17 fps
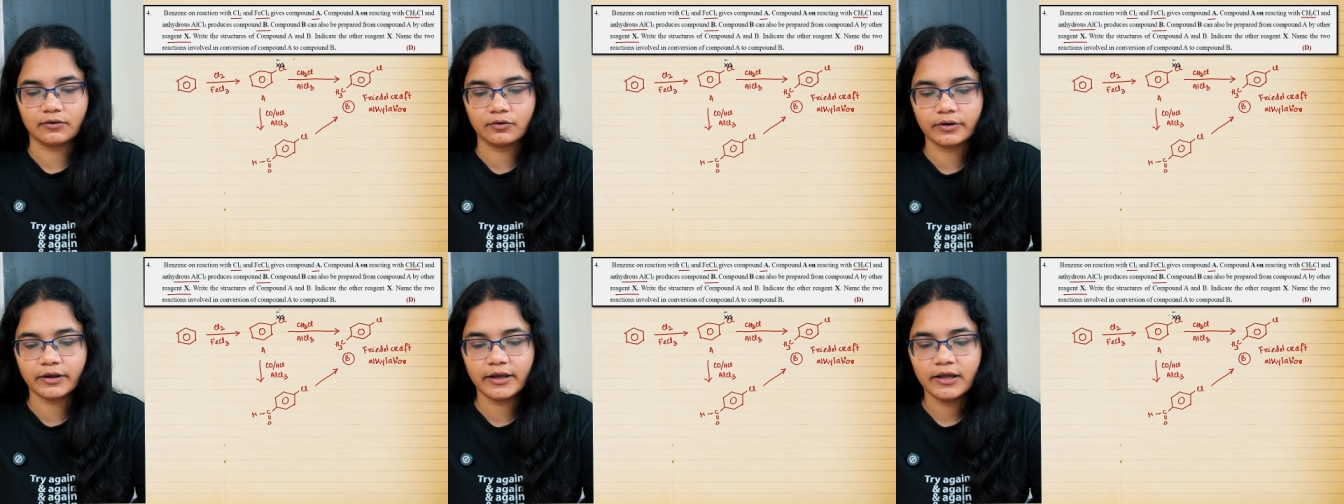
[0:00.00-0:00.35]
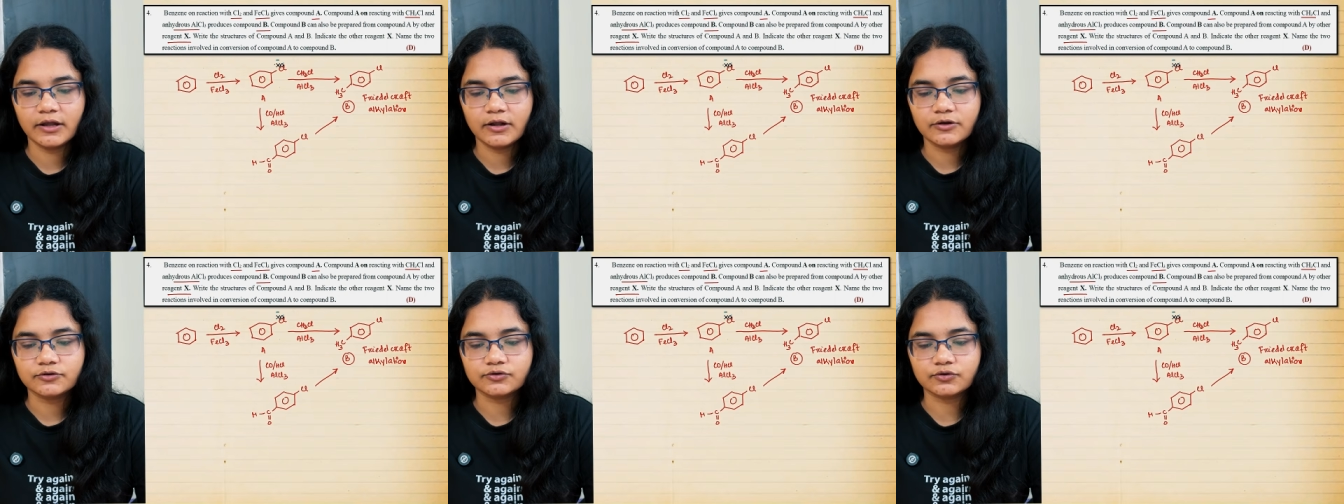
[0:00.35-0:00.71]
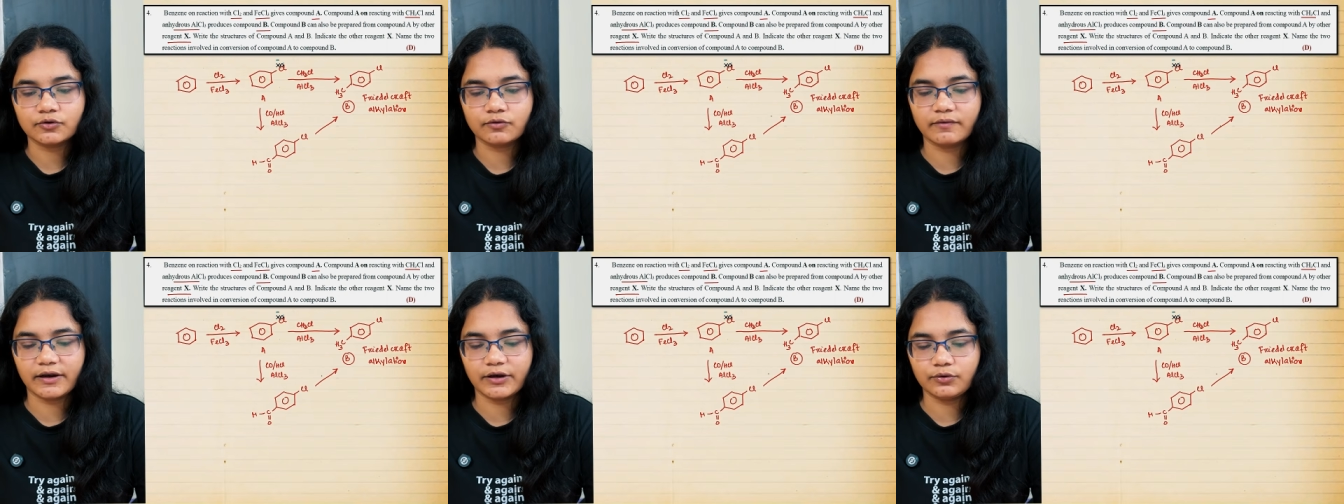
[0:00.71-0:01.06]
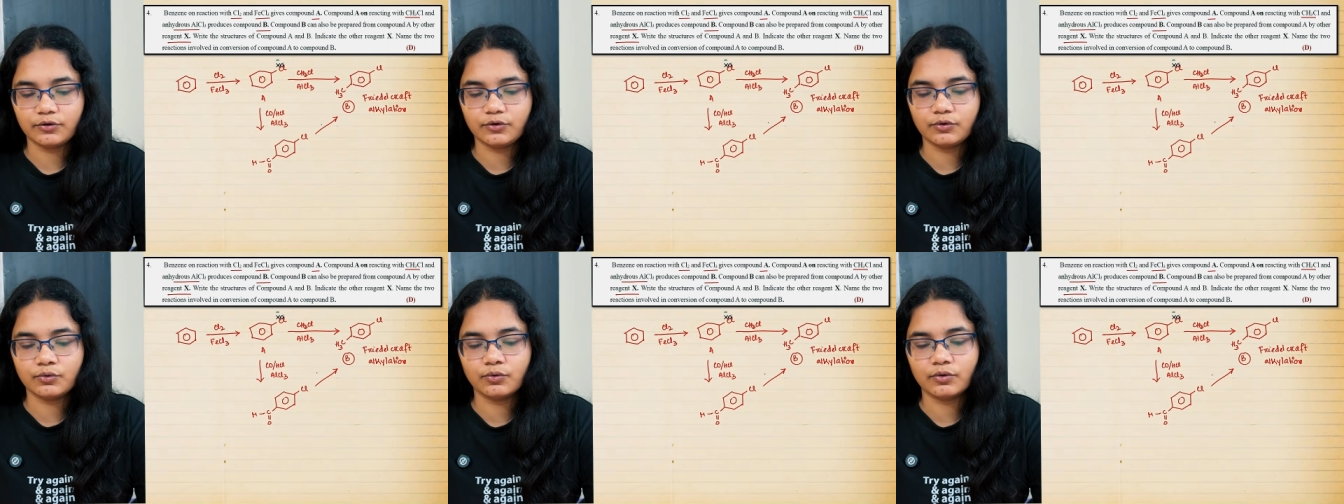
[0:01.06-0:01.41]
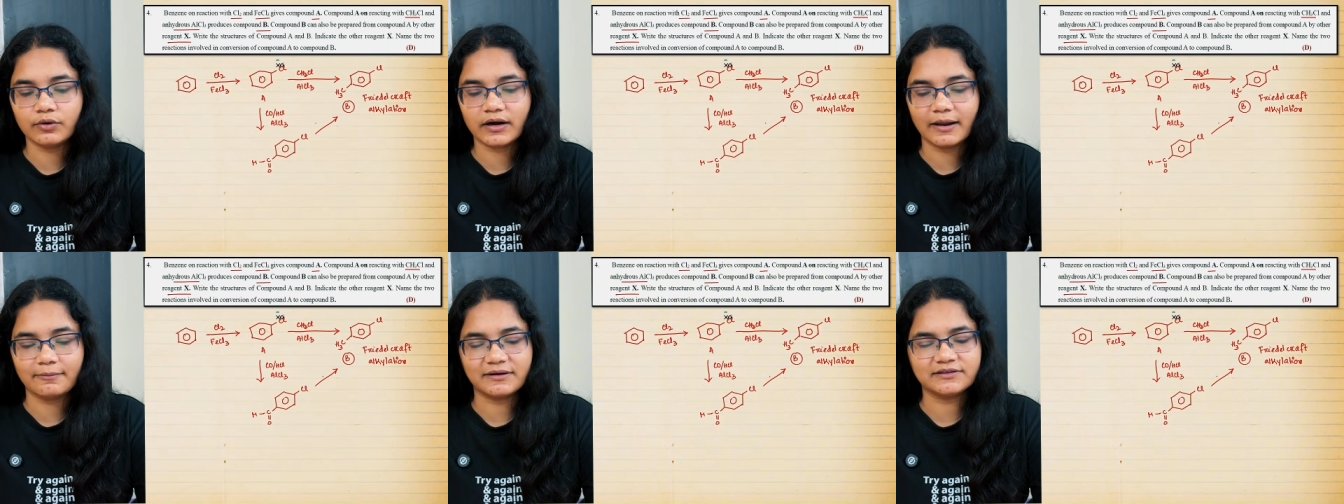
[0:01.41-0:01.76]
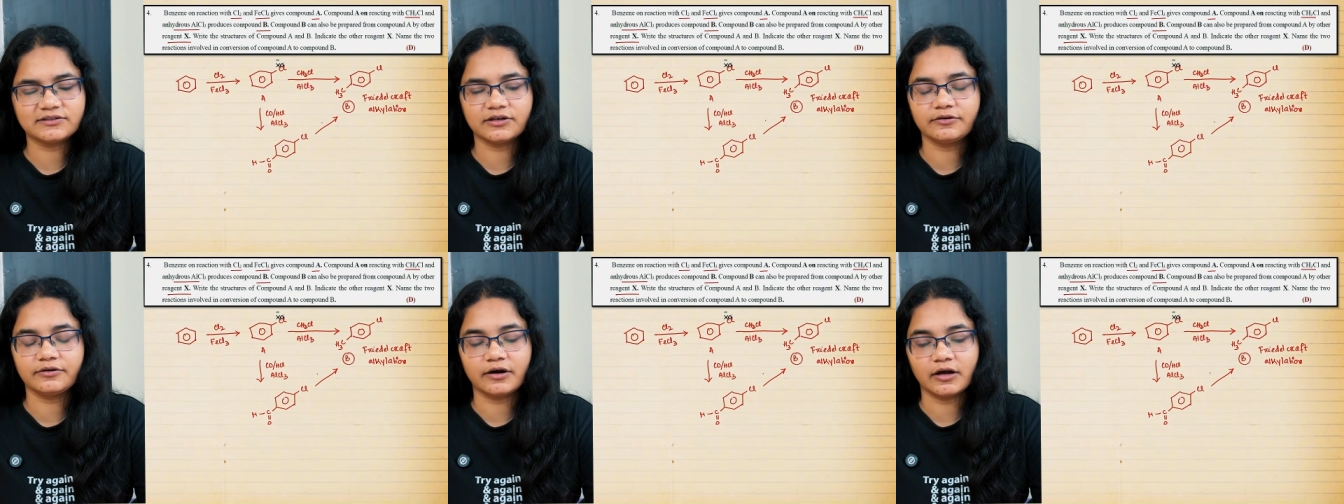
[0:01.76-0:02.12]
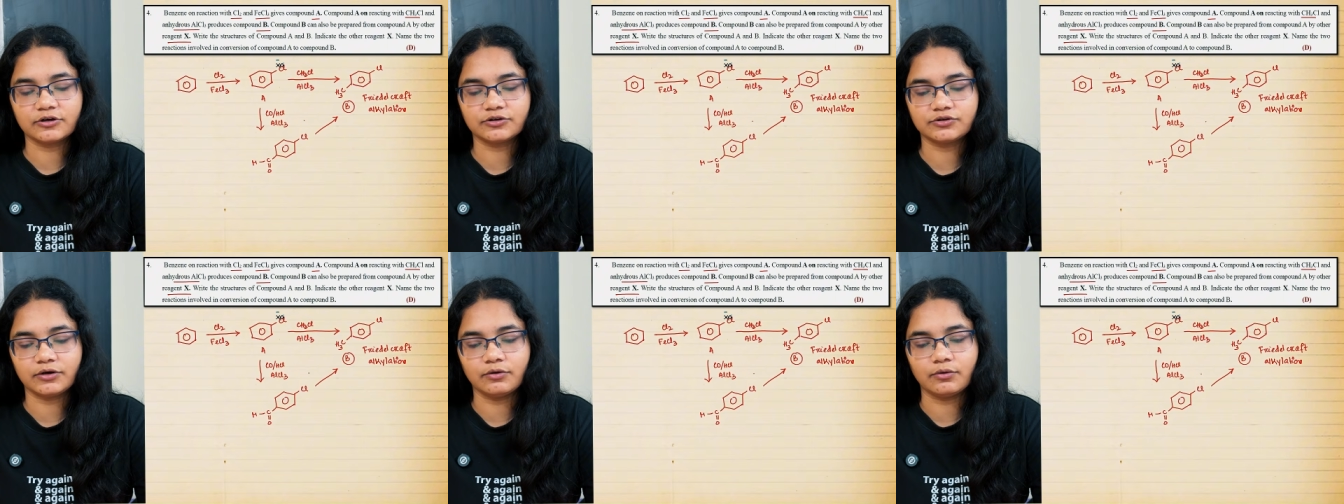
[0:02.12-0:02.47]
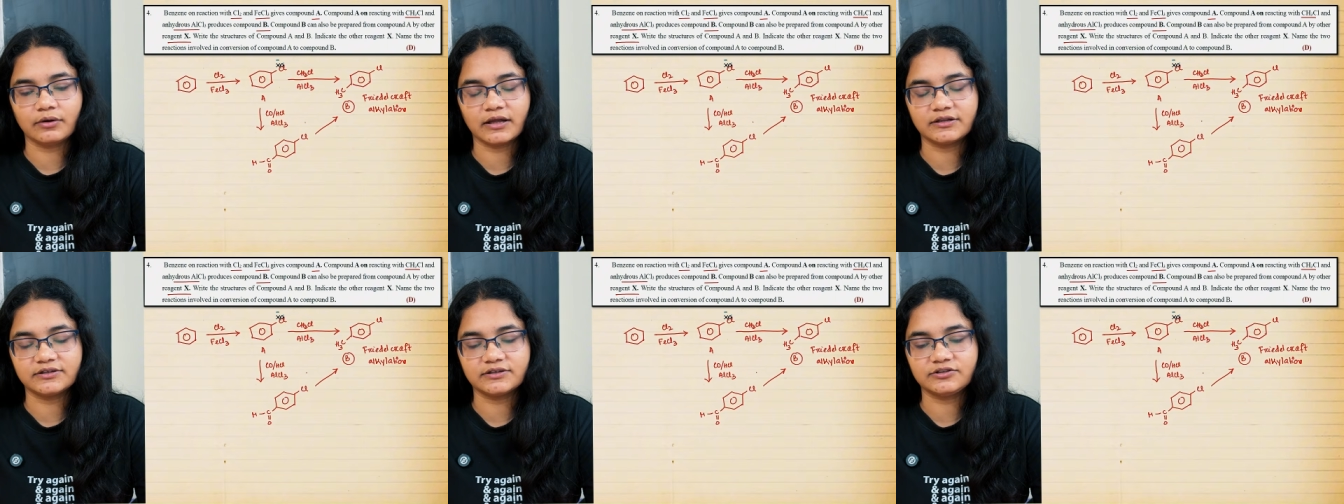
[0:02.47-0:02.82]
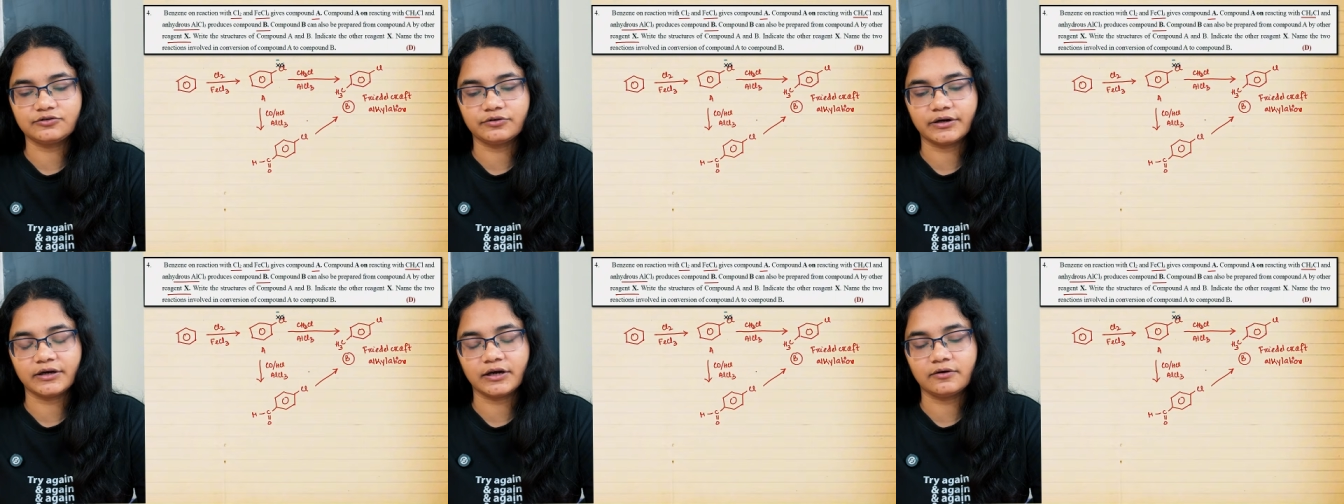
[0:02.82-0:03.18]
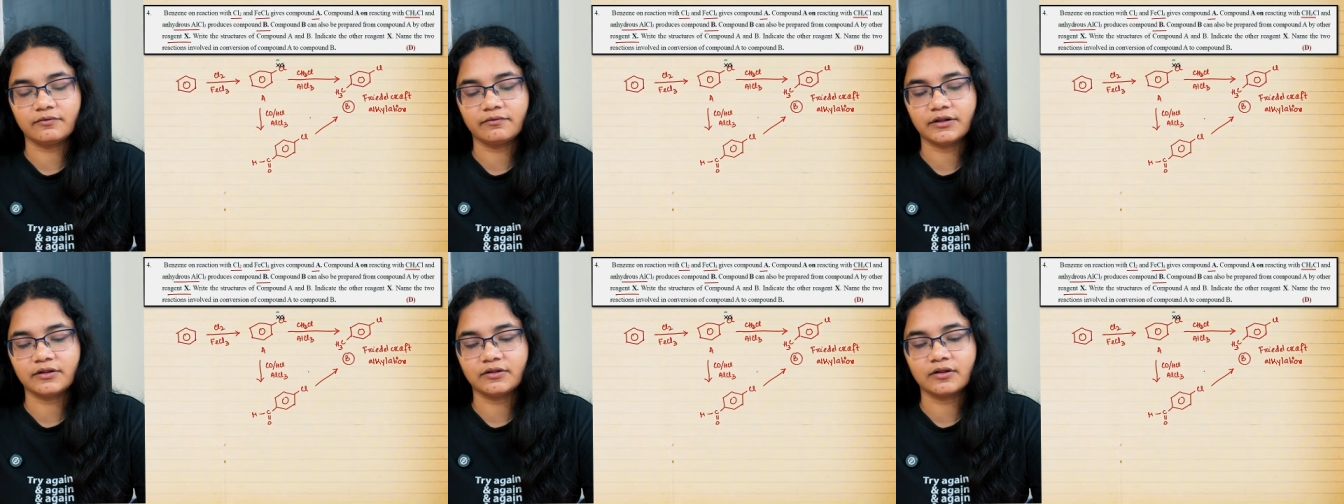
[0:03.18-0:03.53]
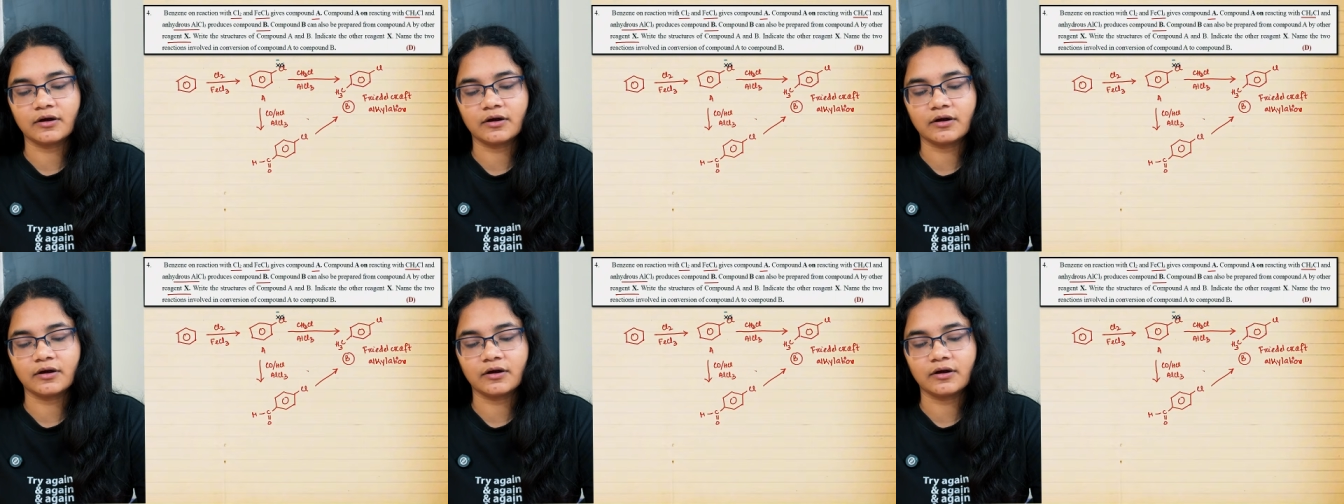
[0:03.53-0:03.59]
Okay, so when you do Clemmensen reduction, you can just treat it with